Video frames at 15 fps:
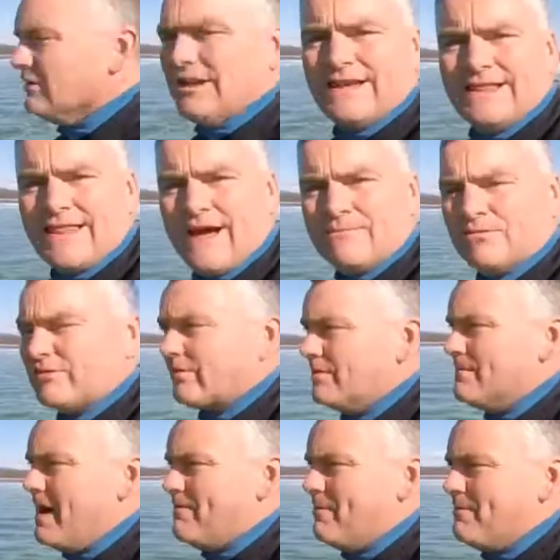really lumps
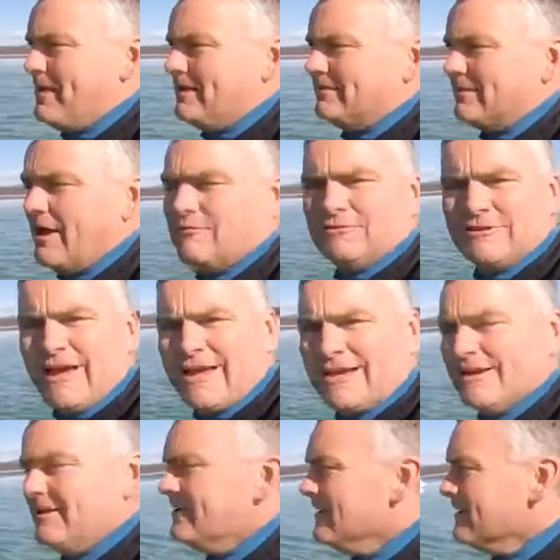them up a bit, so we'll
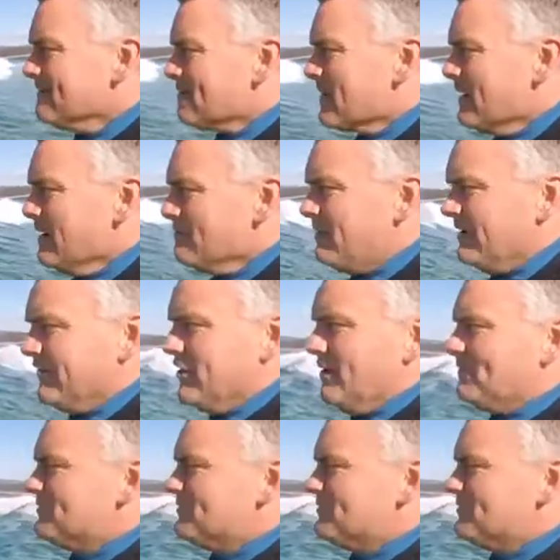take a bit of an